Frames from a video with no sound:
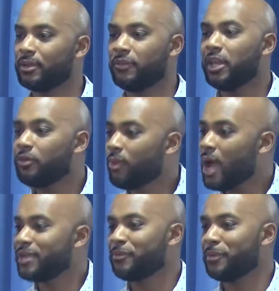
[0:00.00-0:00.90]
If he didn't
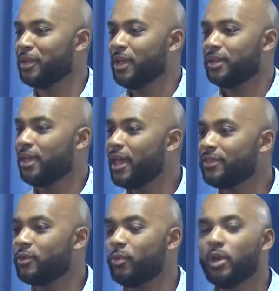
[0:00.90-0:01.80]
rise from the
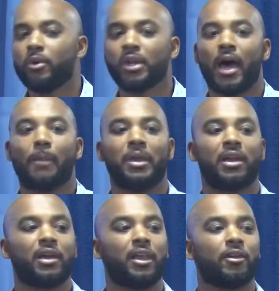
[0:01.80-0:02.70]
dead, then we would not be
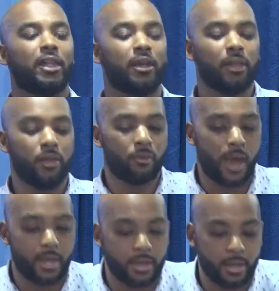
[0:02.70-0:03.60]
declared legally
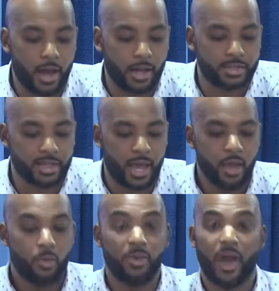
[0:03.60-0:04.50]
right in God's
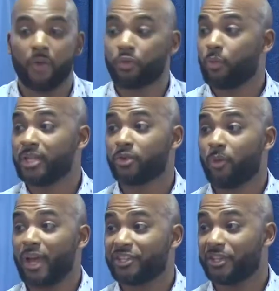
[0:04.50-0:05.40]
sight. Without the
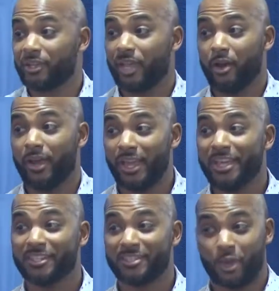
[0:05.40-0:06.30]
resurrection, there
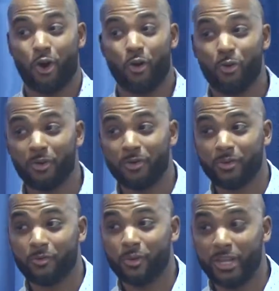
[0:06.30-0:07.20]
is no
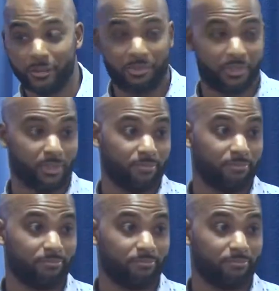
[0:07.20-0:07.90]
redemption.